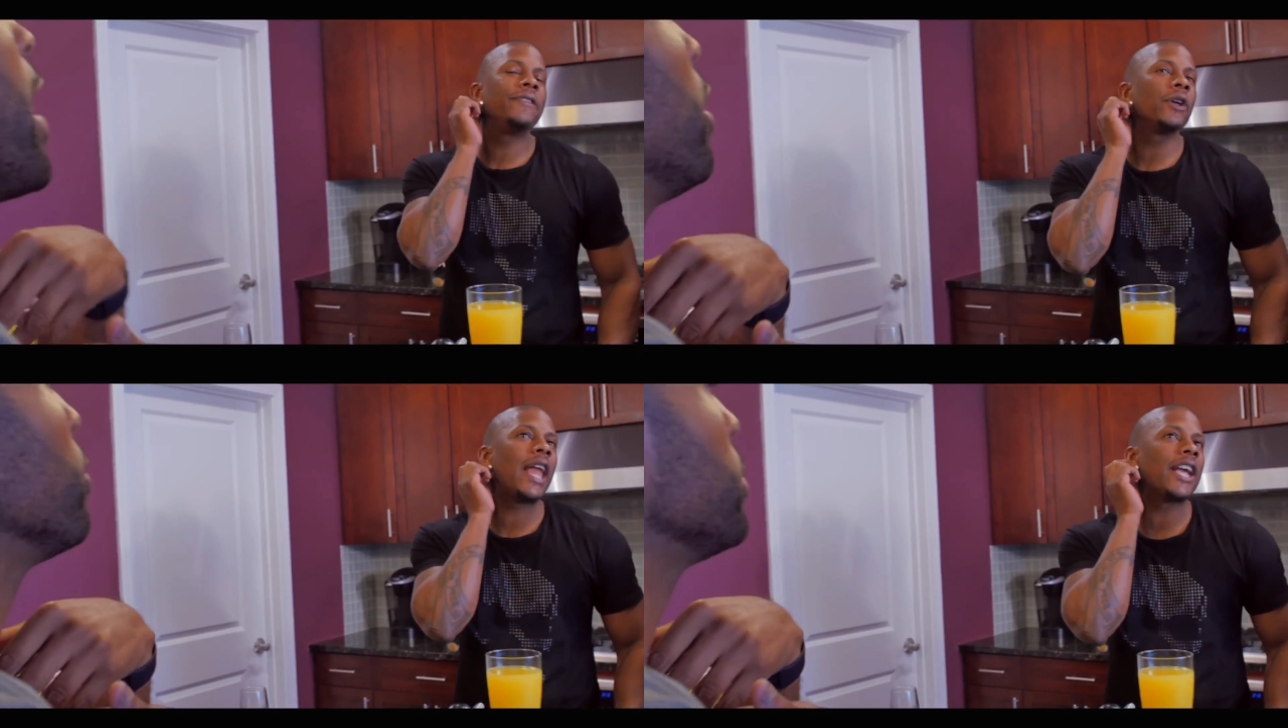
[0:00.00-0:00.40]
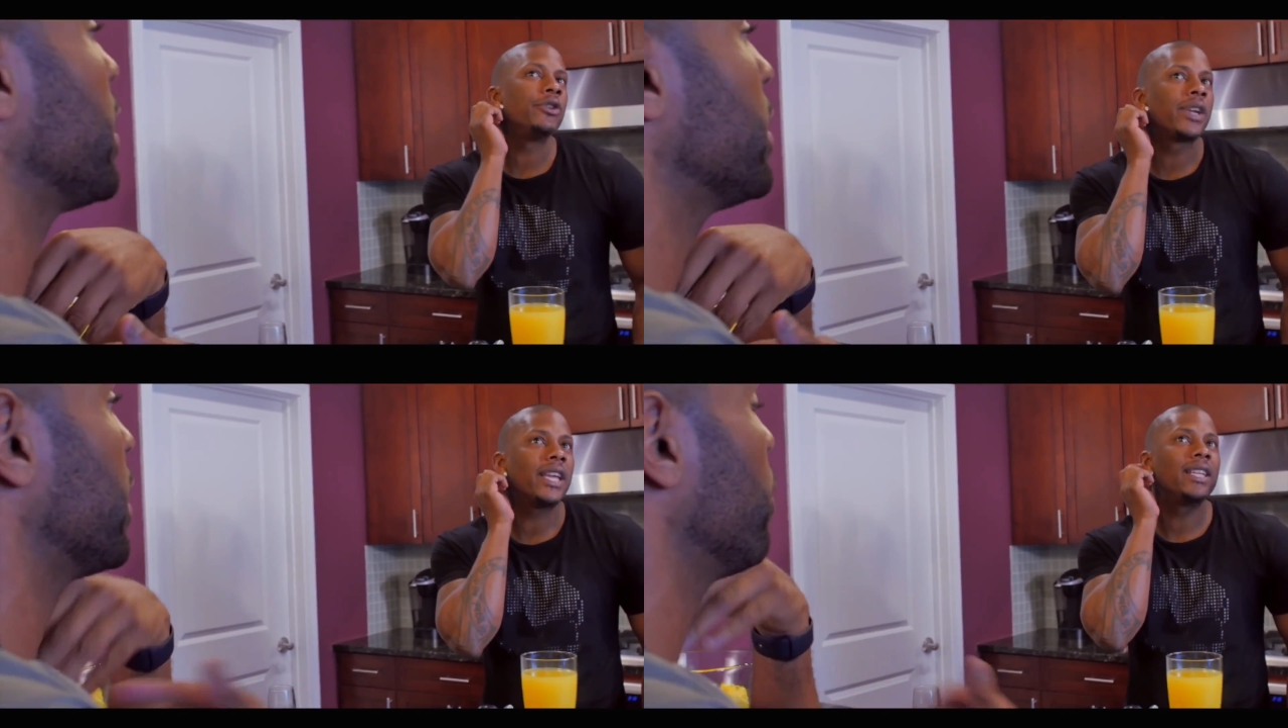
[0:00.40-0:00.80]
Do you not
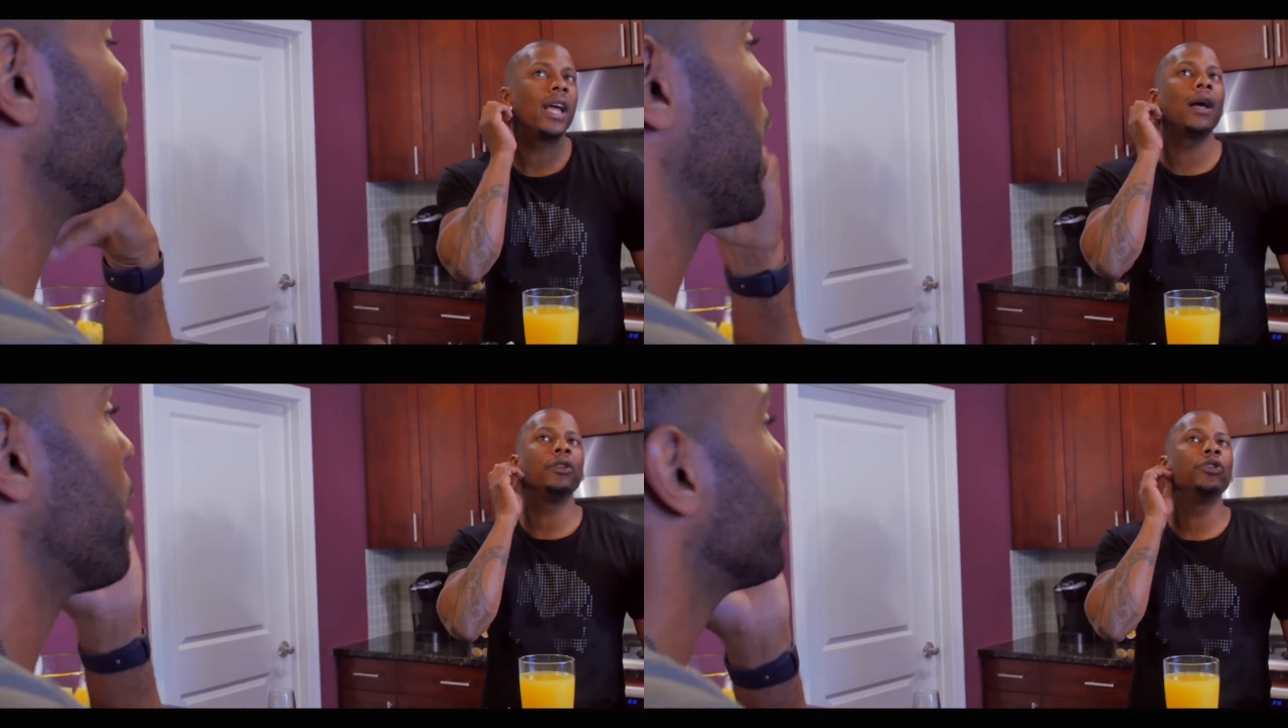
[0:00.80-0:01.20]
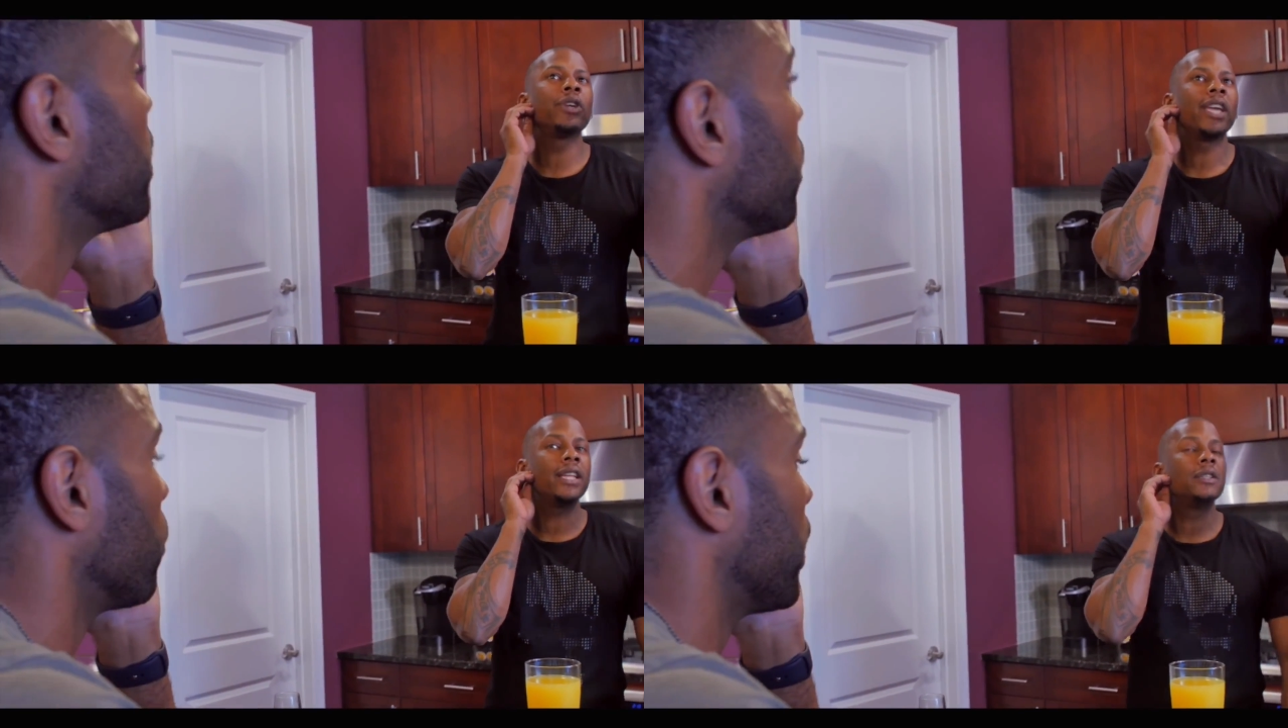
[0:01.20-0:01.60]
feel like you
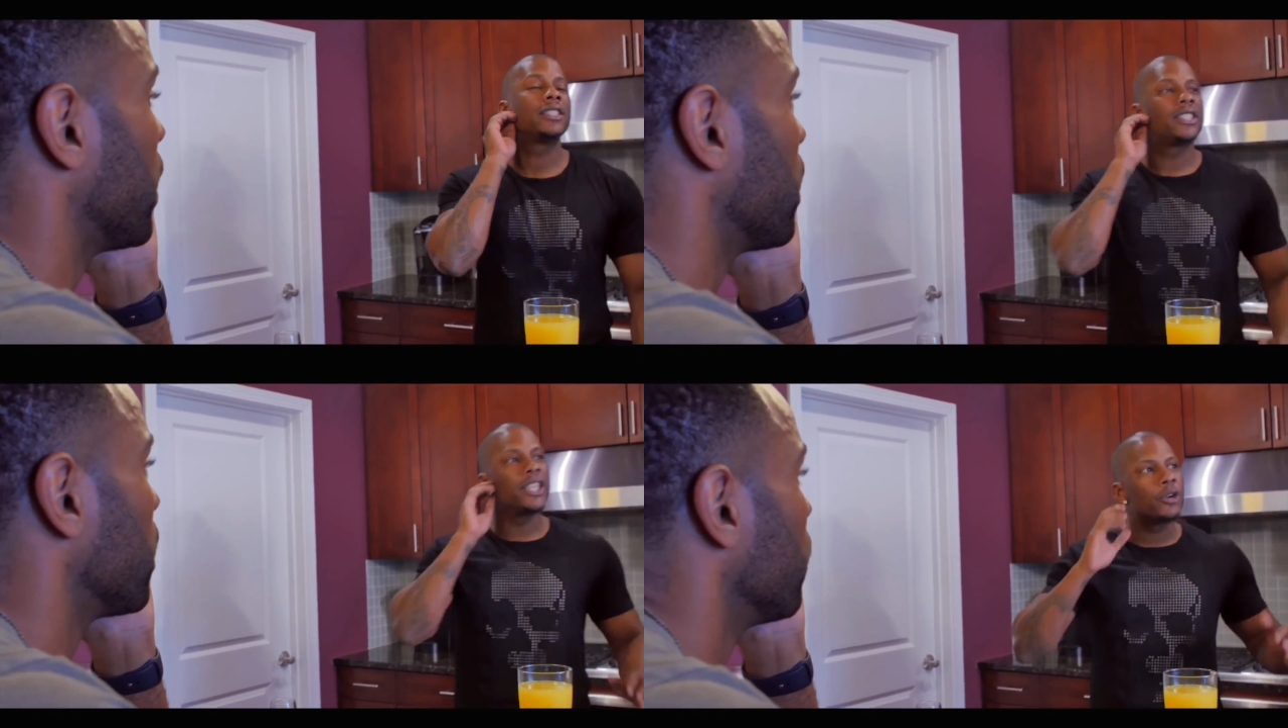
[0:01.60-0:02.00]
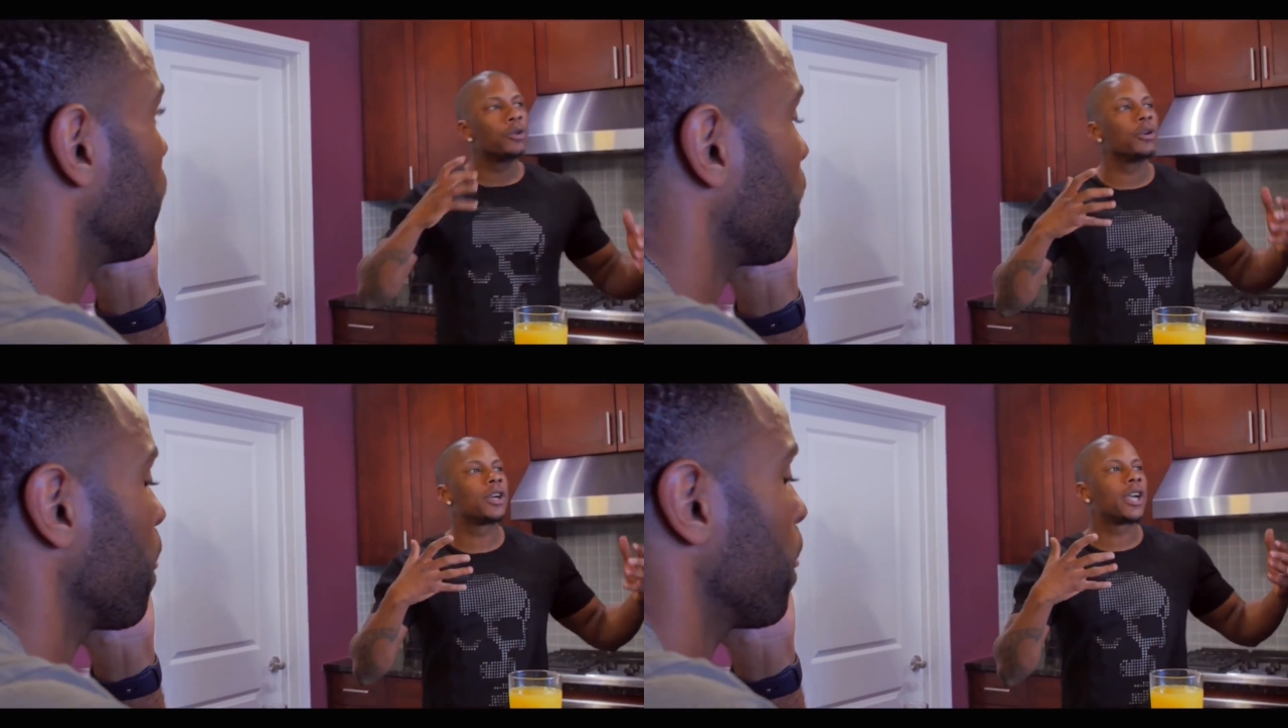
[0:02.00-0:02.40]
can
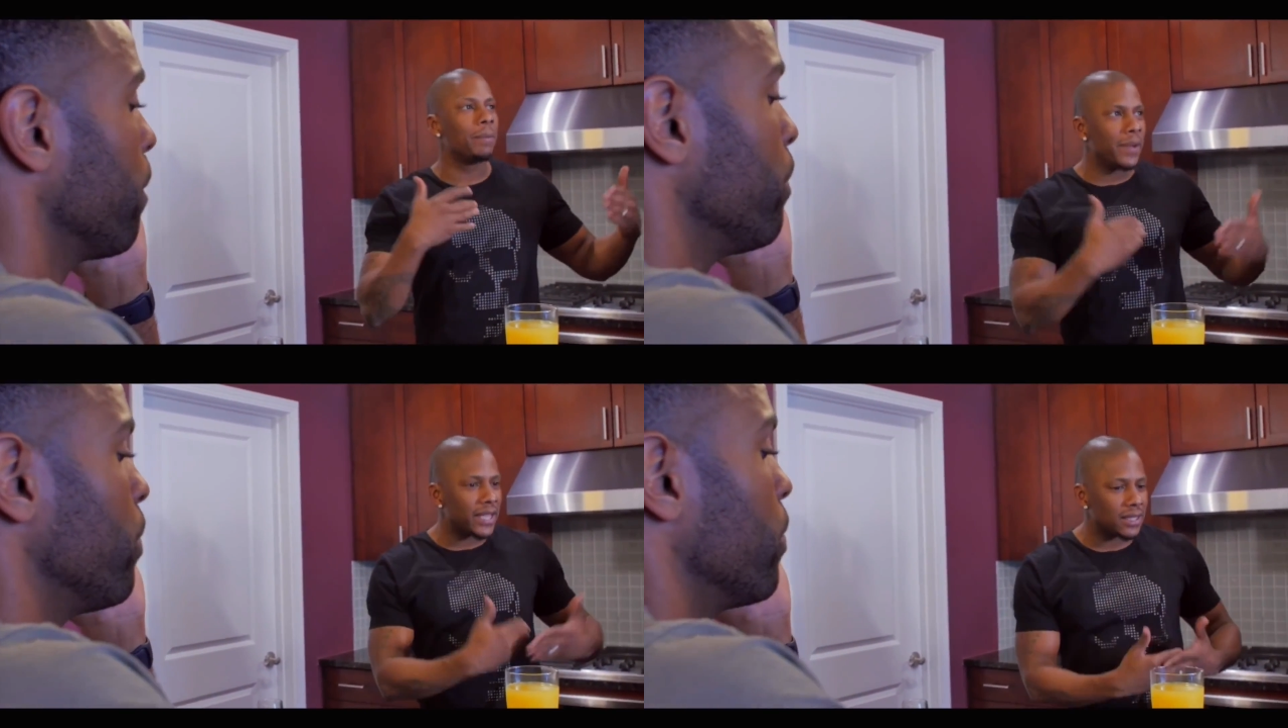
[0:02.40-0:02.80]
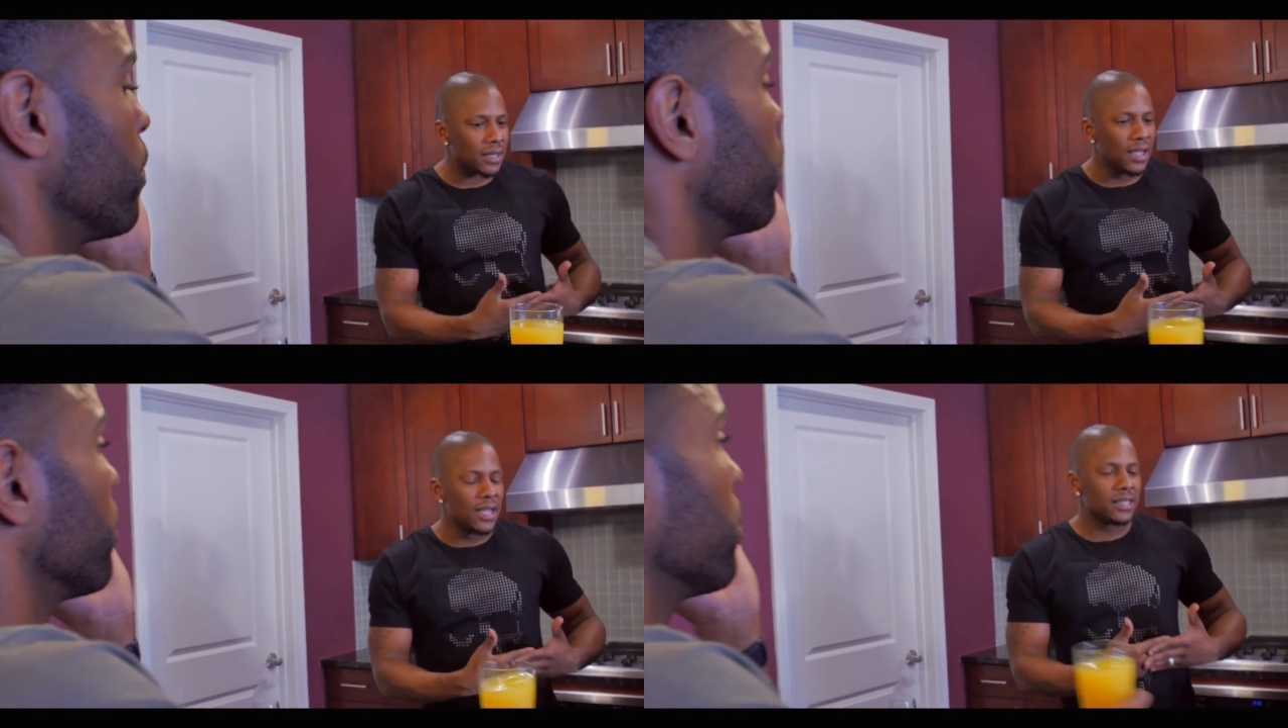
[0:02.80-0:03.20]
still
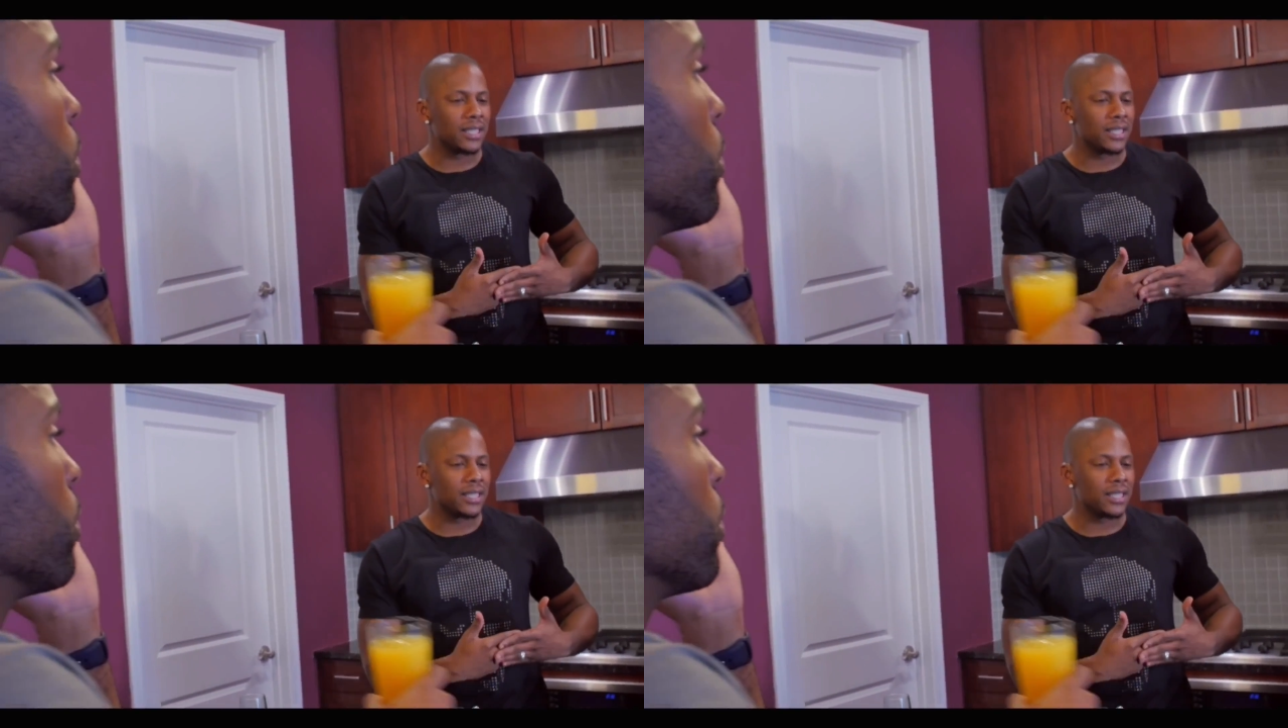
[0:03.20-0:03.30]
commit